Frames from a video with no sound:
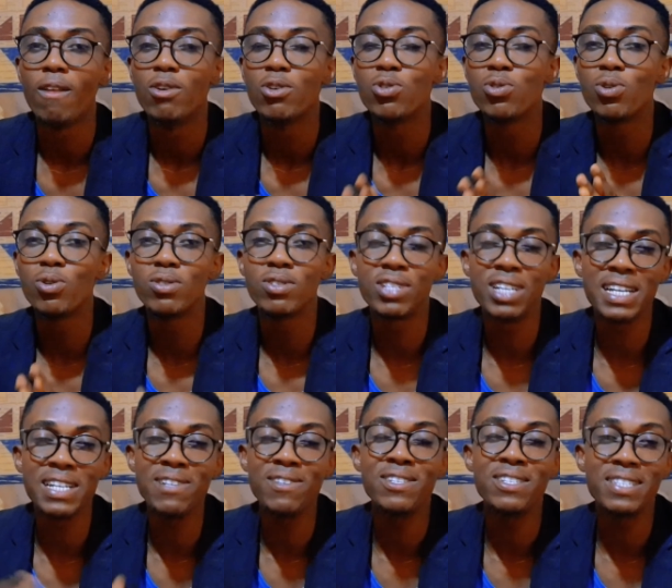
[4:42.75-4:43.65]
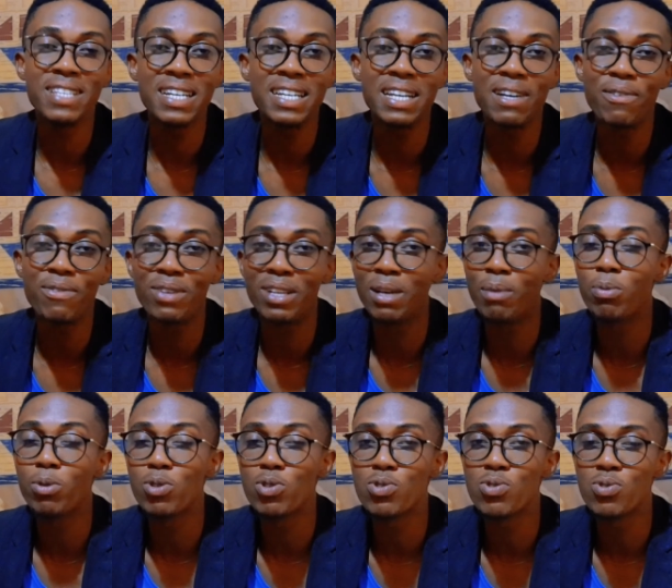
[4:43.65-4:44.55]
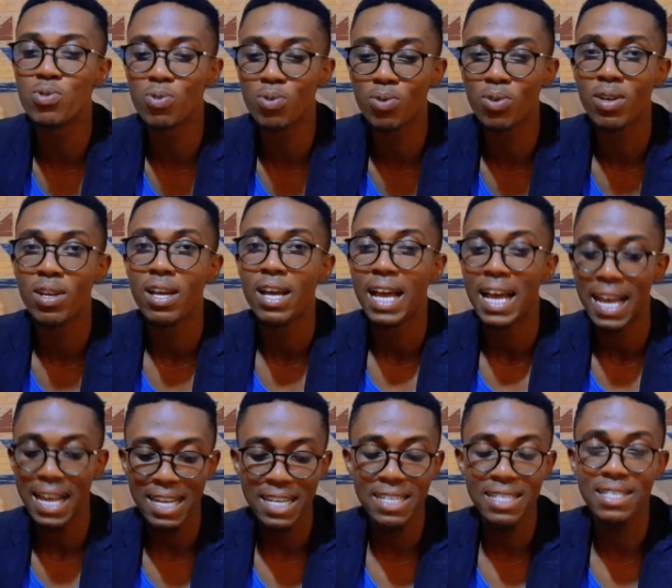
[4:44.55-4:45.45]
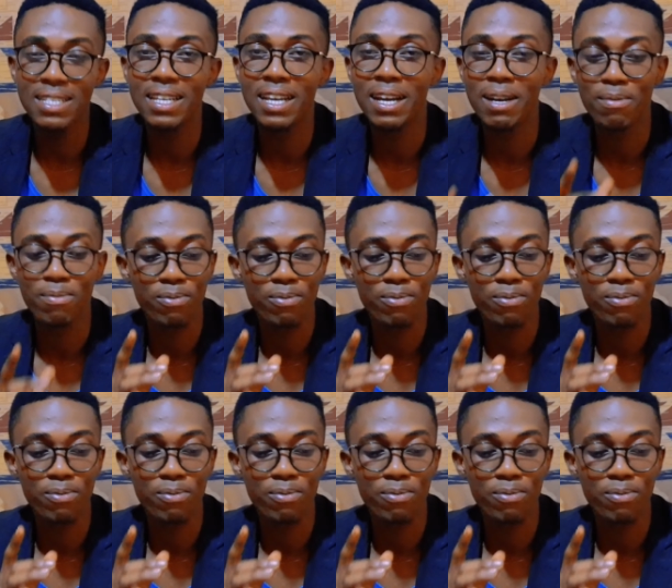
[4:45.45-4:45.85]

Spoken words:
So channels that are available to you is